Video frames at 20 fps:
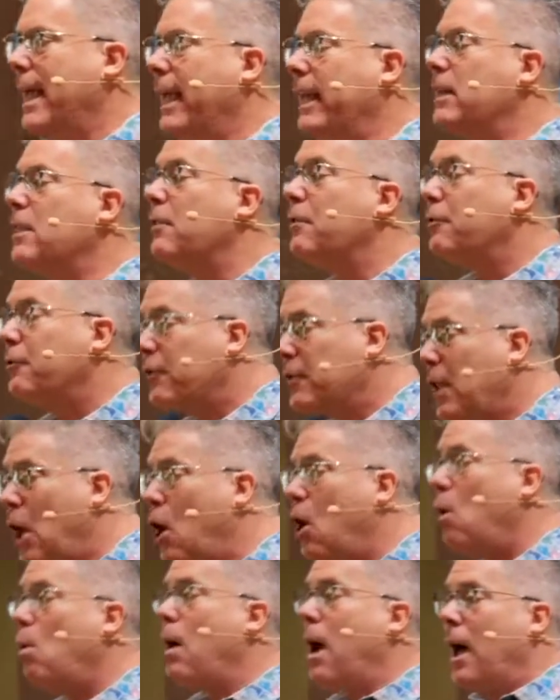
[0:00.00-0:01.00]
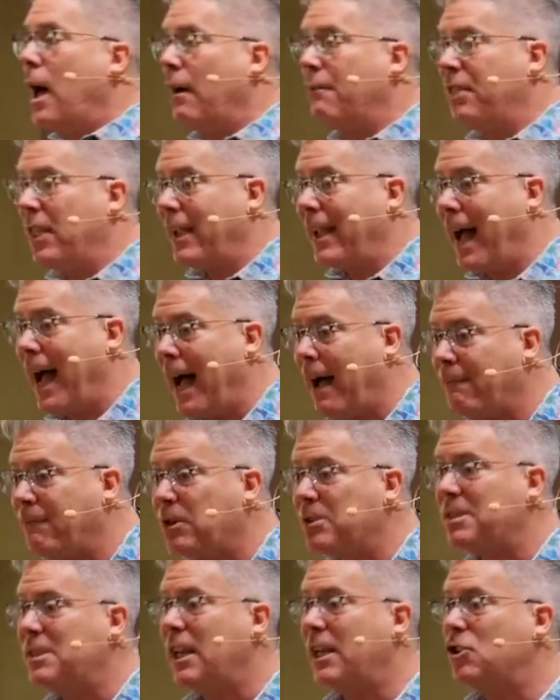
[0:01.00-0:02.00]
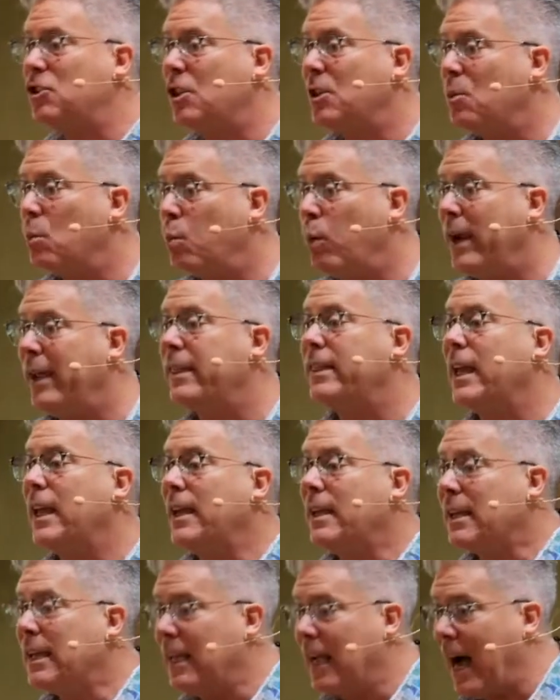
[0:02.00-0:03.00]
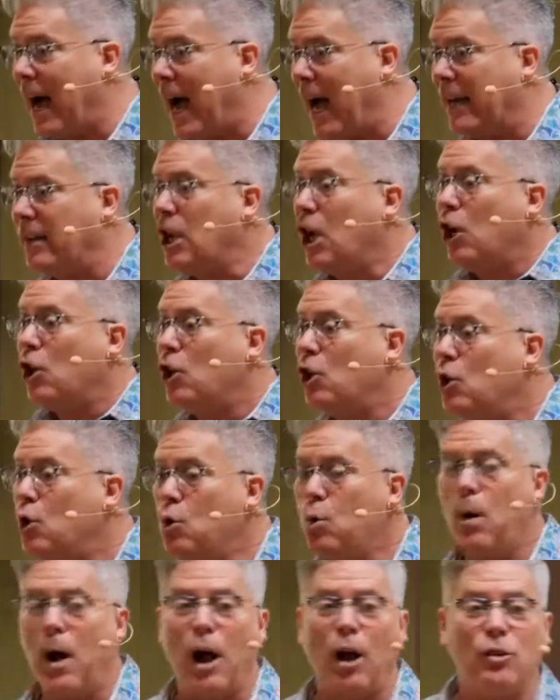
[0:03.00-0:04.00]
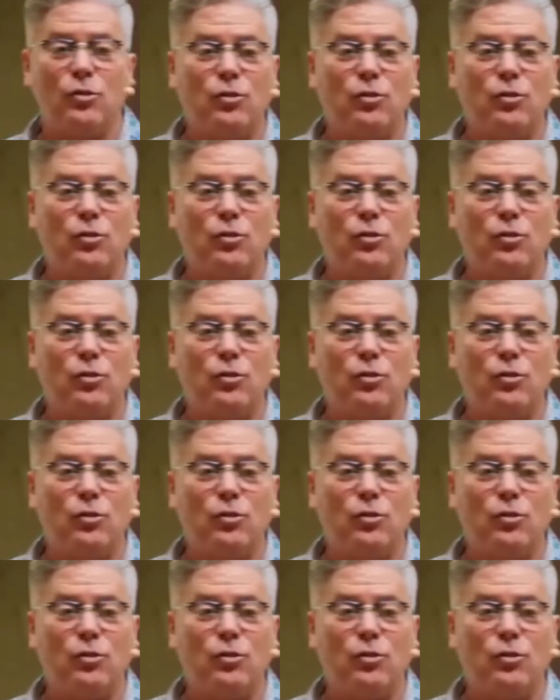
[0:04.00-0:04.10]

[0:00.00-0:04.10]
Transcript: in the flow of the conversation with God. You are